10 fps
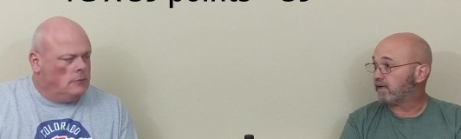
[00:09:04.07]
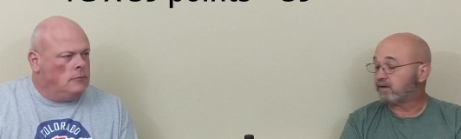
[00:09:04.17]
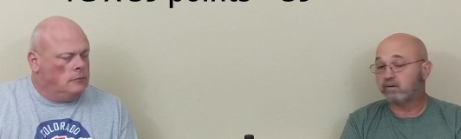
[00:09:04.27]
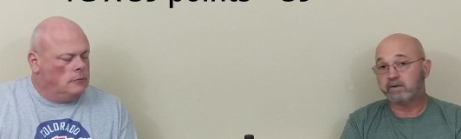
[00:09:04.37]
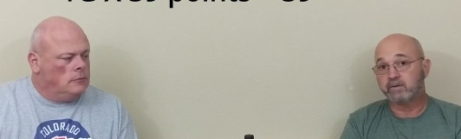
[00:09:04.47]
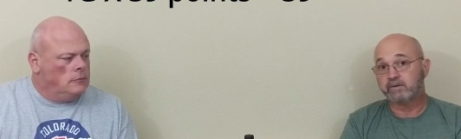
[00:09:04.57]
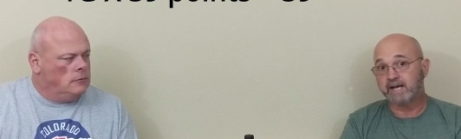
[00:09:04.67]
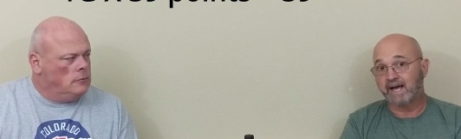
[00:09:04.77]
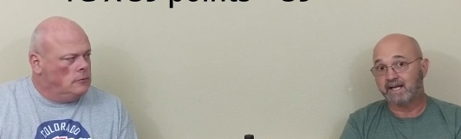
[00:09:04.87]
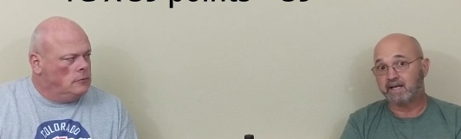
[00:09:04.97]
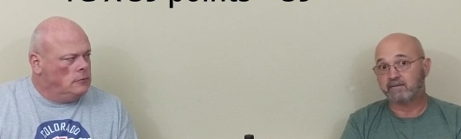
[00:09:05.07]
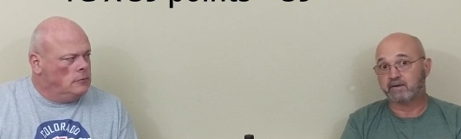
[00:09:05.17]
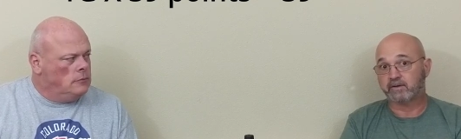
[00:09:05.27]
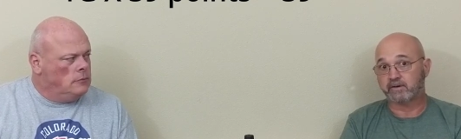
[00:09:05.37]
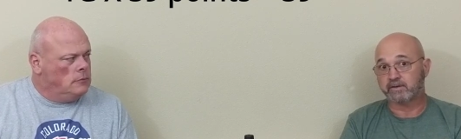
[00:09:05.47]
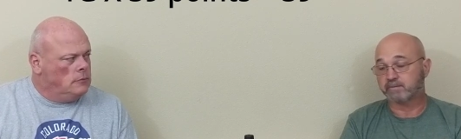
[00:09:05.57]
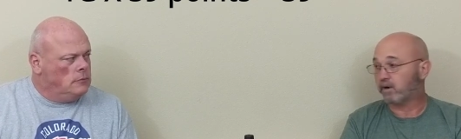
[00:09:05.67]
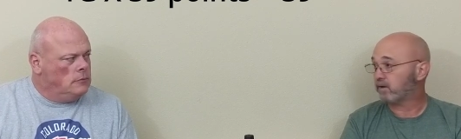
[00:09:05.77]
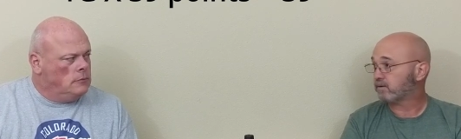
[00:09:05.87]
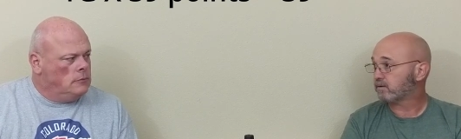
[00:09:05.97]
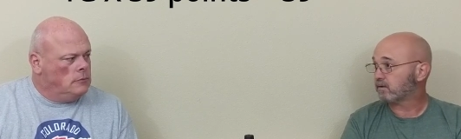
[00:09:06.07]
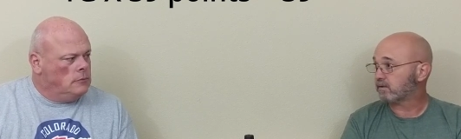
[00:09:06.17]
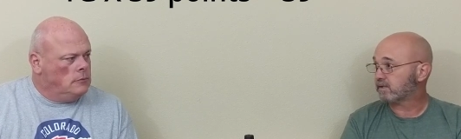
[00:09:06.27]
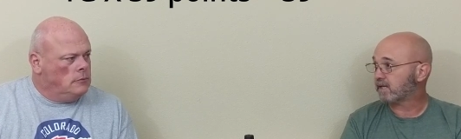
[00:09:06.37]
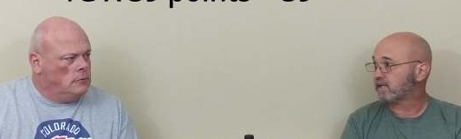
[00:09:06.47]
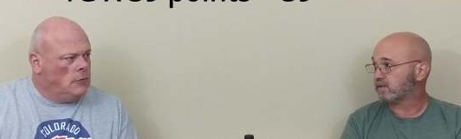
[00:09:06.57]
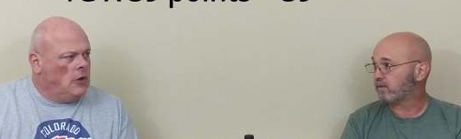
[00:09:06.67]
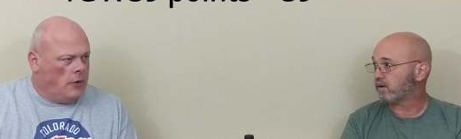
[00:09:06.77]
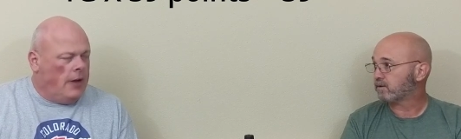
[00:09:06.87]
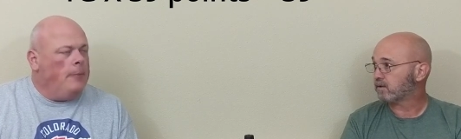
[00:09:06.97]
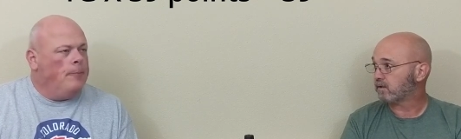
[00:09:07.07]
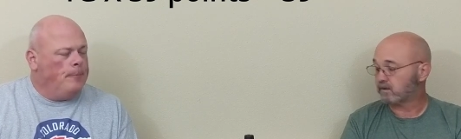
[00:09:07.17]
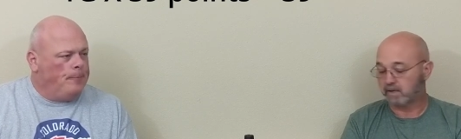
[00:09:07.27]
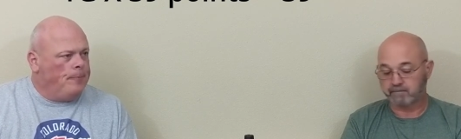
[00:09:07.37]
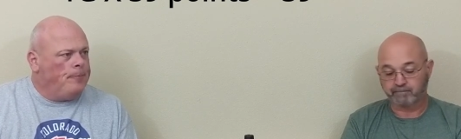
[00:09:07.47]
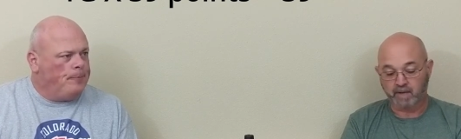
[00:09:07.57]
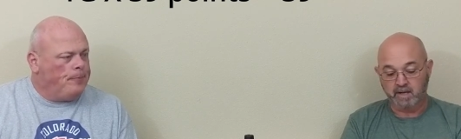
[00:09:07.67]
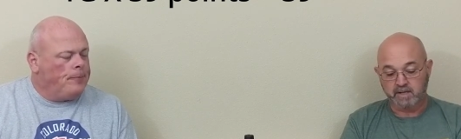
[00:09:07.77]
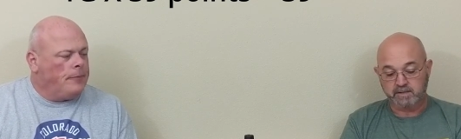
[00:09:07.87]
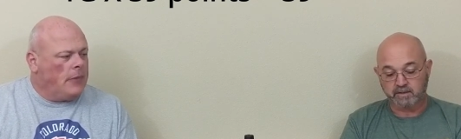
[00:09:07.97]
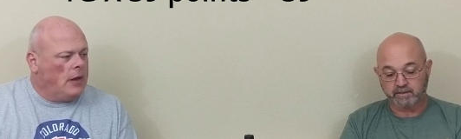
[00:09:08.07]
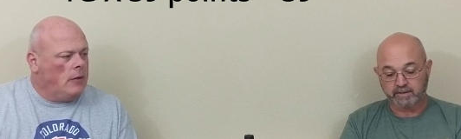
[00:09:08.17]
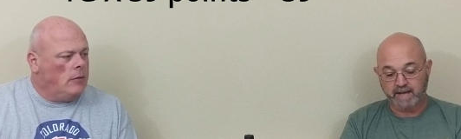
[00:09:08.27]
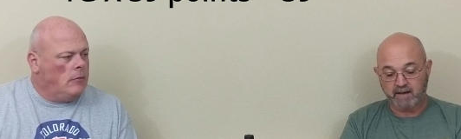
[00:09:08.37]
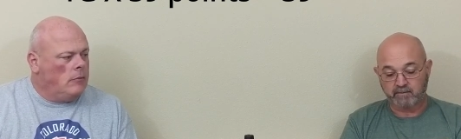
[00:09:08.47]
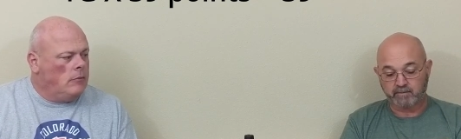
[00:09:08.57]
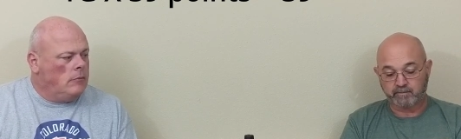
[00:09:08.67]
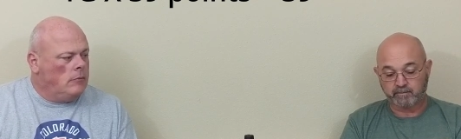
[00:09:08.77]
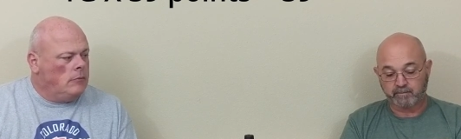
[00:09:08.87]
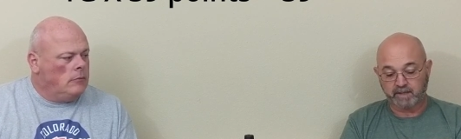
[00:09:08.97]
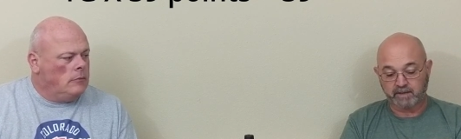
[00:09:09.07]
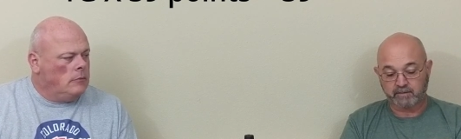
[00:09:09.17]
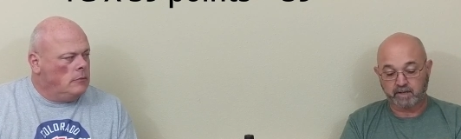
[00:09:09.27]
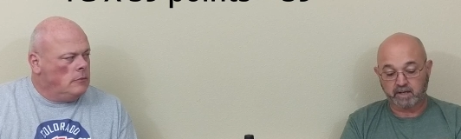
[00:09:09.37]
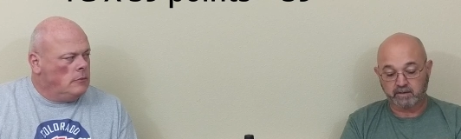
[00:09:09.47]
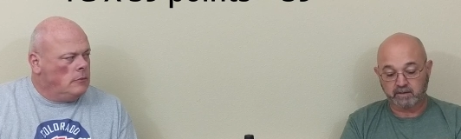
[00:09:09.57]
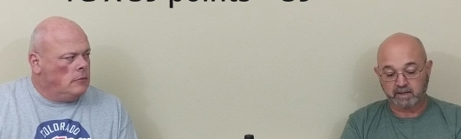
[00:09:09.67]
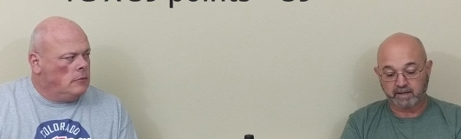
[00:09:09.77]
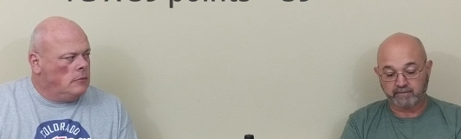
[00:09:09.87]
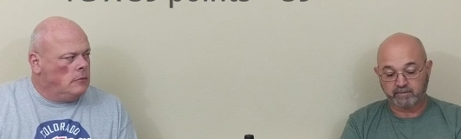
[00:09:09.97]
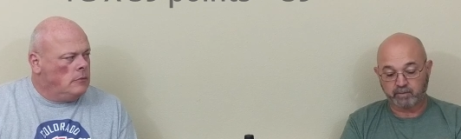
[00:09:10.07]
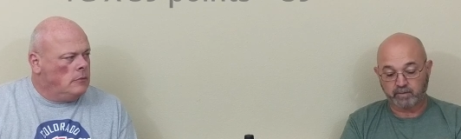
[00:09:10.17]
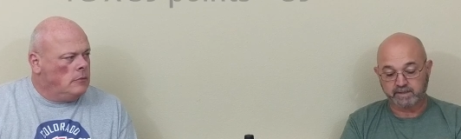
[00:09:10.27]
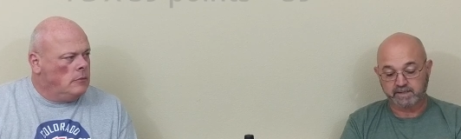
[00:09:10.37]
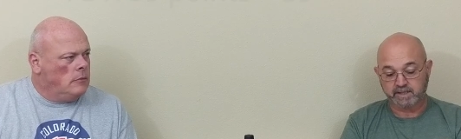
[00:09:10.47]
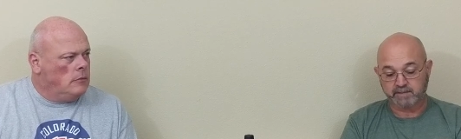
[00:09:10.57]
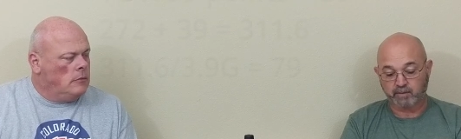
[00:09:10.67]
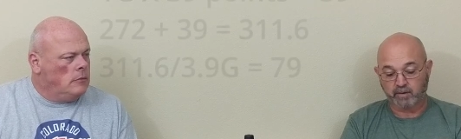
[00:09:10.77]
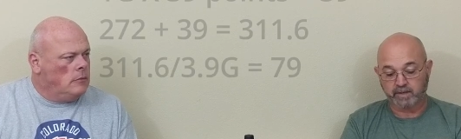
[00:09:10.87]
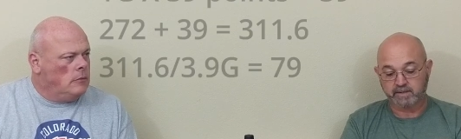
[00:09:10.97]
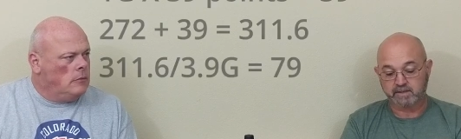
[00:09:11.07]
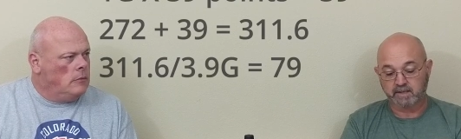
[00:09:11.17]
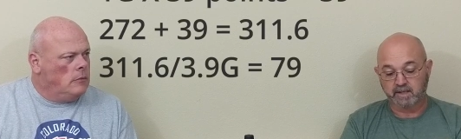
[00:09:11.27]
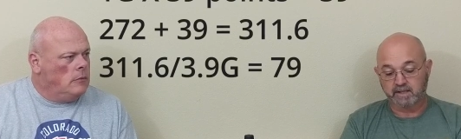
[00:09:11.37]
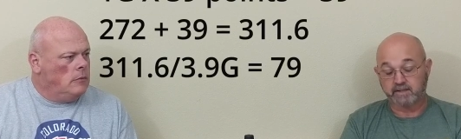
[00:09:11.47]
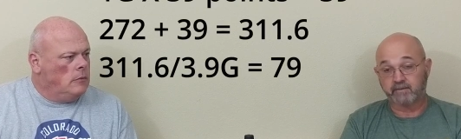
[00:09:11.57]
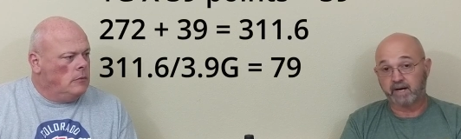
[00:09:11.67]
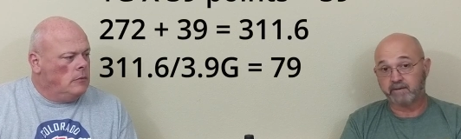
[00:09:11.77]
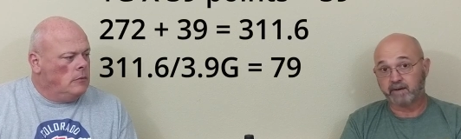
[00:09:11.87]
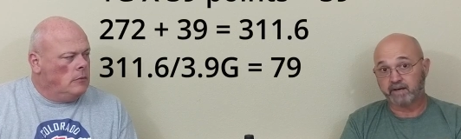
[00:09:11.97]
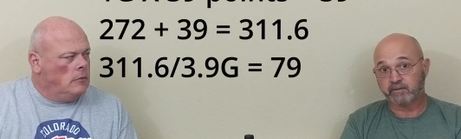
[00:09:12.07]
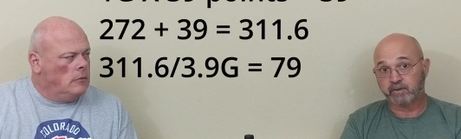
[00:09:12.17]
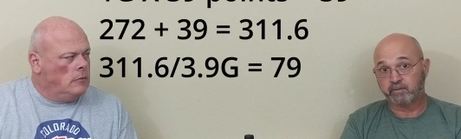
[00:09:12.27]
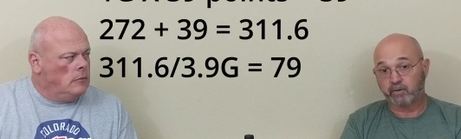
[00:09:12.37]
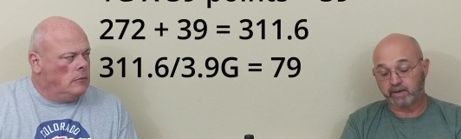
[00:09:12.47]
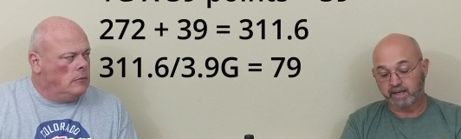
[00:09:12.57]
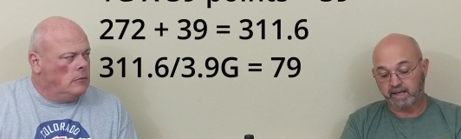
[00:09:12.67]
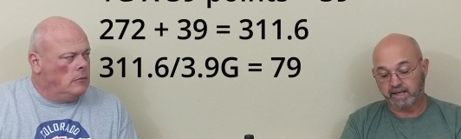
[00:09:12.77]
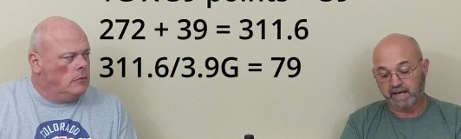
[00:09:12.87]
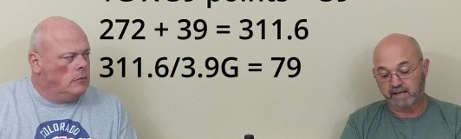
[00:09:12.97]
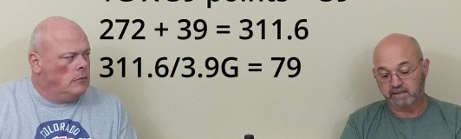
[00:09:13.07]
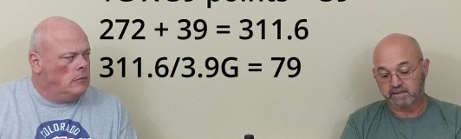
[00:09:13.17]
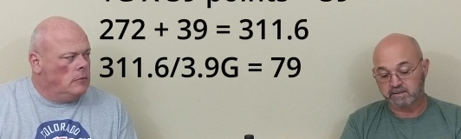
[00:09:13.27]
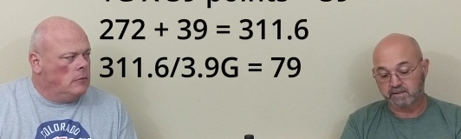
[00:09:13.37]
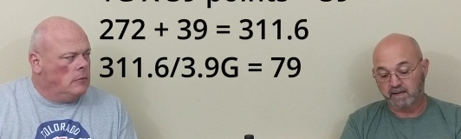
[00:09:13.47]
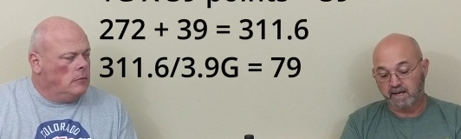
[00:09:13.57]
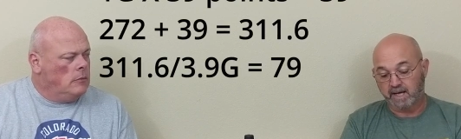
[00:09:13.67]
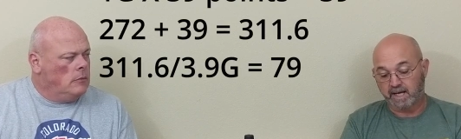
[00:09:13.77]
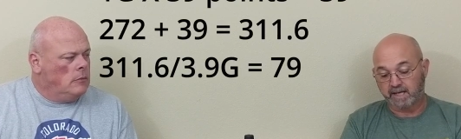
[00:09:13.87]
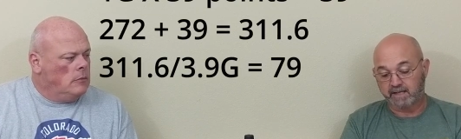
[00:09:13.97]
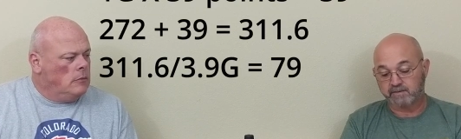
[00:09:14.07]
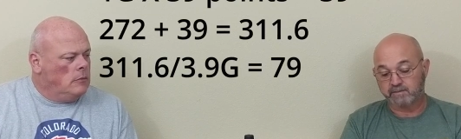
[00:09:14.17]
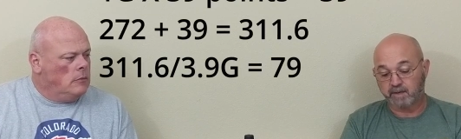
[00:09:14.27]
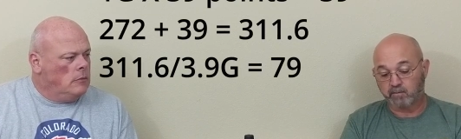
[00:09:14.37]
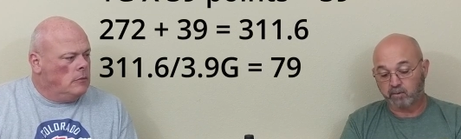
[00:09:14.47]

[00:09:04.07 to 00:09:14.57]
Speaker 1: mm-hmm. I don't use any of the third sparge or the second sparge. Okay. Okay. So that would be 311.6 points divided by 3.9 gallons and it gives me a